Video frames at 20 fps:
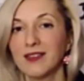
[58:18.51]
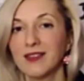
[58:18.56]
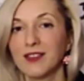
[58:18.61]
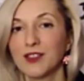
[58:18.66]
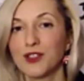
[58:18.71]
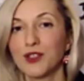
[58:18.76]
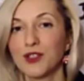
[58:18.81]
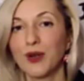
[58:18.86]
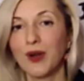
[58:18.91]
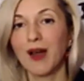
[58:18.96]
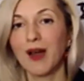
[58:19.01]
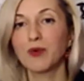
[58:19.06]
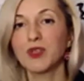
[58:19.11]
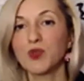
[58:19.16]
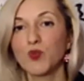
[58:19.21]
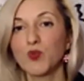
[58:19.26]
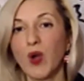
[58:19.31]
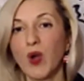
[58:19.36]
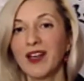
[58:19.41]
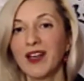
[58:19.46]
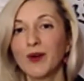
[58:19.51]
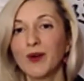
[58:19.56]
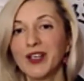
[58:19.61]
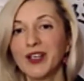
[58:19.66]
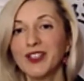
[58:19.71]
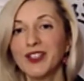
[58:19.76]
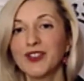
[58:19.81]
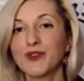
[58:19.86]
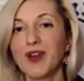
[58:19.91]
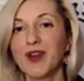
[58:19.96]
So I was 1 hour
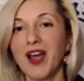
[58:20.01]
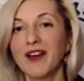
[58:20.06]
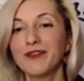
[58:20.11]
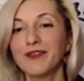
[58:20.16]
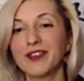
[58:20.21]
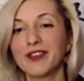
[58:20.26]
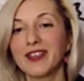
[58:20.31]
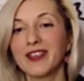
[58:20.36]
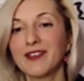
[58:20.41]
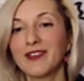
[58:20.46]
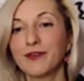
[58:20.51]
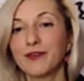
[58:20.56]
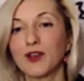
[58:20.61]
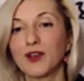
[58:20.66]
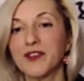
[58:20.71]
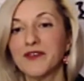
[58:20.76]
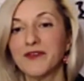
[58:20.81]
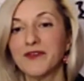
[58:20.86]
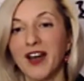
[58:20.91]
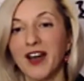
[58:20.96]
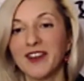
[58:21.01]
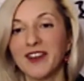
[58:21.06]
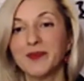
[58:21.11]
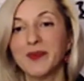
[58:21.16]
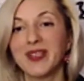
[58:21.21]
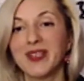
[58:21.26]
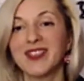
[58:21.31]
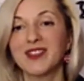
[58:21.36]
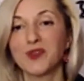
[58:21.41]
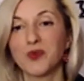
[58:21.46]
in traffic for a
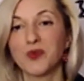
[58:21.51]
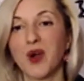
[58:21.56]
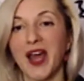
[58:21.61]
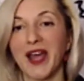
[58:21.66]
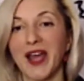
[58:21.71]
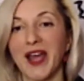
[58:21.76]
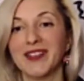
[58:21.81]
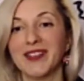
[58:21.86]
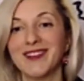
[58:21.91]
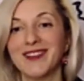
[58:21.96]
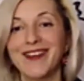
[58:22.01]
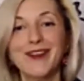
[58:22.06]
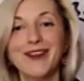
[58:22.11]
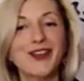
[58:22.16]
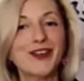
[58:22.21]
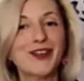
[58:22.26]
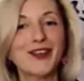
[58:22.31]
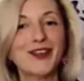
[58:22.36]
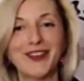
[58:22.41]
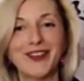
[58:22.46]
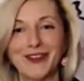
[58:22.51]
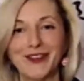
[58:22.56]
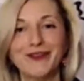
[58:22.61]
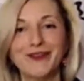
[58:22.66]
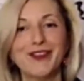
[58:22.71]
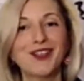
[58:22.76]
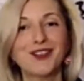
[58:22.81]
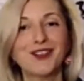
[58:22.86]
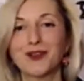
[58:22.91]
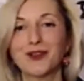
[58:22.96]
5-minute ride.
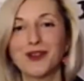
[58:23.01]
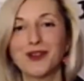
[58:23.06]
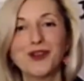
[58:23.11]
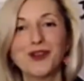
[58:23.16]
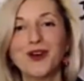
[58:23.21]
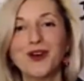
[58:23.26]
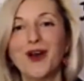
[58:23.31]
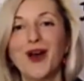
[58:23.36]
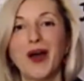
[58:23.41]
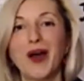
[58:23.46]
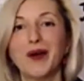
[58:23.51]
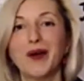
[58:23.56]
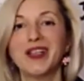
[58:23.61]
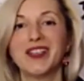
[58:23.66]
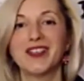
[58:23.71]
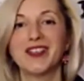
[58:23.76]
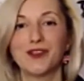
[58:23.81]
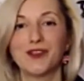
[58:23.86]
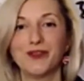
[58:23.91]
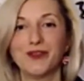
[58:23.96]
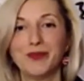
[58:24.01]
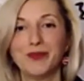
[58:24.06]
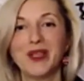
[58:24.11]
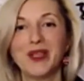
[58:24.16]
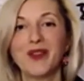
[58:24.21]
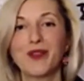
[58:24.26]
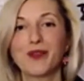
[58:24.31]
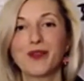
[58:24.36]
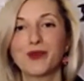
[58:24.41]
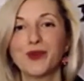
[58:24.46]
Victor, you know how it is. You've
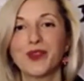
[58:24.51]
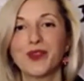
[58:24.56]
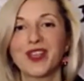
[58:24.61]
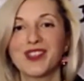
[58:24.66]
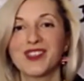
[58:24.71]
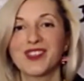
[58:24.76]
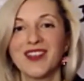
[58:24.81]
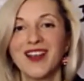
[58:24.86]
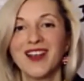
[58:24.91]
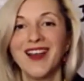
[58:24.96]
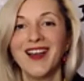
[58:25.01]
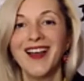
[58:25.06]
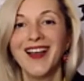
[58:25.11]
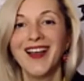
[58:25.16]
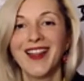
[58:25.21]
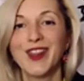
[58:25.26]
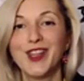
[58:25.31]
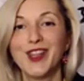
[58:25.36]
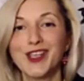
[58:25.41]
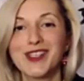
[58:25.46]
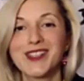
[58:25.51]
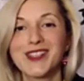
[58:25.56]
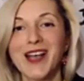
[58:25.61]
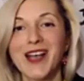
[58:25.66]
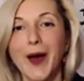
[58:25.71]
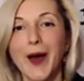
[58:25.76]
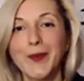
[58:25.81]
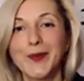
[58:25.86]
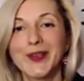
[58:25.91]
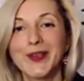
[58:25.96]
been through this
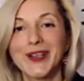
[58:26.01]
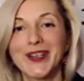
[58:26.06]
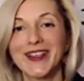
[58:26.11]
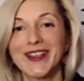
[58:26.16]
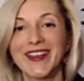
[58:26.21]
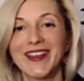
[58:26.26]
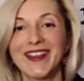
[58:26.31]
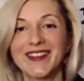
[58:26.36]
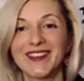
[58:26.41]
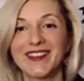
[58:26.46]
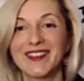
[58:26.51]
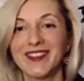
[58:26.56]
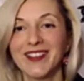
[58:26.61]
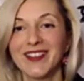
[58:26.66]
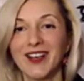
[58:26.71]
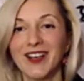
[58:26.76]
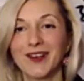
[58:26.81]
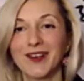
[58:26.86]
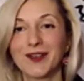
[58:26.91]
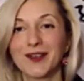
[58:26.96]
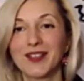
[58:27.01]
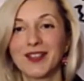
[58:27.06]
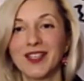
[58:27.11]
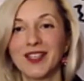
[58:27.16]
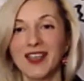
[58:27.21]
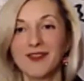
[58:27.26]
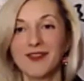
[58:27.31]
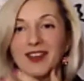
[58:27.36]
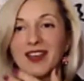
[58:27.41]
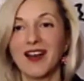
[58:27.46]
summer, and
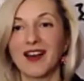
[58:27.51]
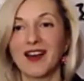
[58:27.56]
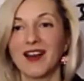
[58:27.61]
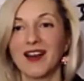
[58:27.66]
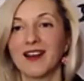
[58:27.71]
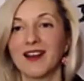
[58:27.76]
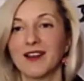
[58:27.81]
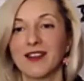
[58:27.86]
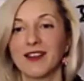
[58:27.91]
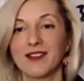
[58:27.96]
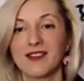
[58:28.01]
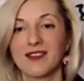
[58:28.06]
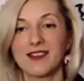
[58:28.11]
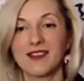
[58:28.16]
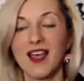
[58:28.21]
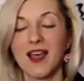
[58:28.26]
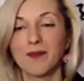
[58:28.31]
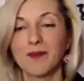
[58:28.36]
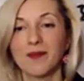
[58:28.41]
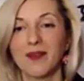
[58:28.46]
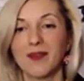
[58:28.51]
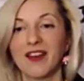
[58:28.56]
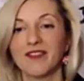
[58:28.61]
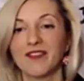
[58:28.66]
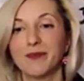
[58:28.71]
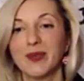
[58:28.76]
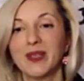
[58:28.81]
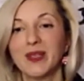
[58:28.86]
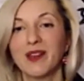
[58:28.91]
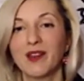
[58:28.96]
Octavia and Sam
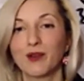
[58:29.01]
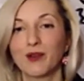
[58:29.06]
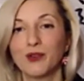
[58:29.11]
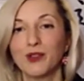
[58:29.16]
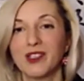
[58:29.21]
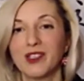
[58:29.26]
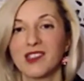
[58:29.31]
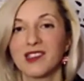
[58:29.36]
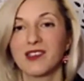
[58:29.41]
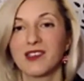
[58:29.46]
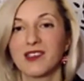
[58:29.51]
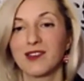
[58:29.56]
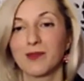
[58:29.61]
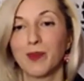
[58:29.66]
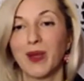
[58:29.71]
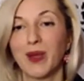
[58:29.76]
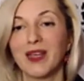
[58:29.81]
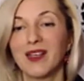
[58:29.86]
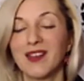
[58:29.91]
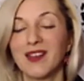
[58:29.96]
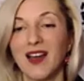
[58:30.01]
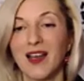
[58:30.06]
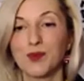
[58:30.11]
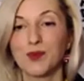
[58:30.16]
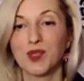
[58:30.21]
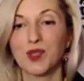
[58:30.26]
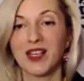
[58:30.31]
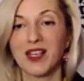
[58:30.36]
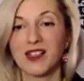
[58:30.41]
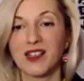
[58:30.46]
have been through this many
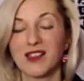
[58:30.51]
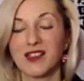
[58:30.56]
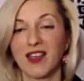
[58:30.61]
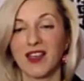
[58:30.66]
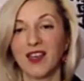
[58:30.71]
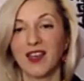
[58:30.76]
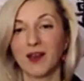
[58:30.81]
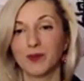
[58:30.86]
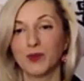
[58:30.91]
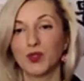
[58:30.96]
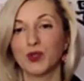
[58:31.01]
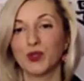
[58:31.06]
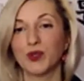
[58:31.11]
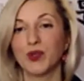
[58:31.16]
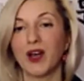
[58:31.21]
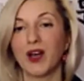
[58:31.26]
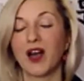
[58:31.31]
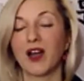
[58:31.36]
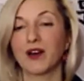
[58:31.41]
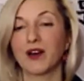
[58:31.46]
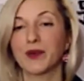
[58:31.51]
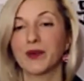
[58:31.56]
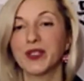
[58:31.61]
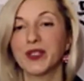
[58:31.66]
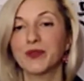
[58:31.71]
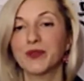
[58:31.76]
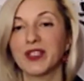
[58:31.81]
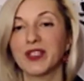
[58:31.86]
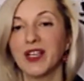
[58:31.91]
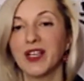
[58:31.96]
times as they came to our
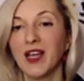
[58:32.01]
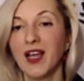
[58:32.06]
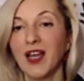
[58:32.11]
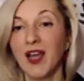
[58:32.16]
retreat.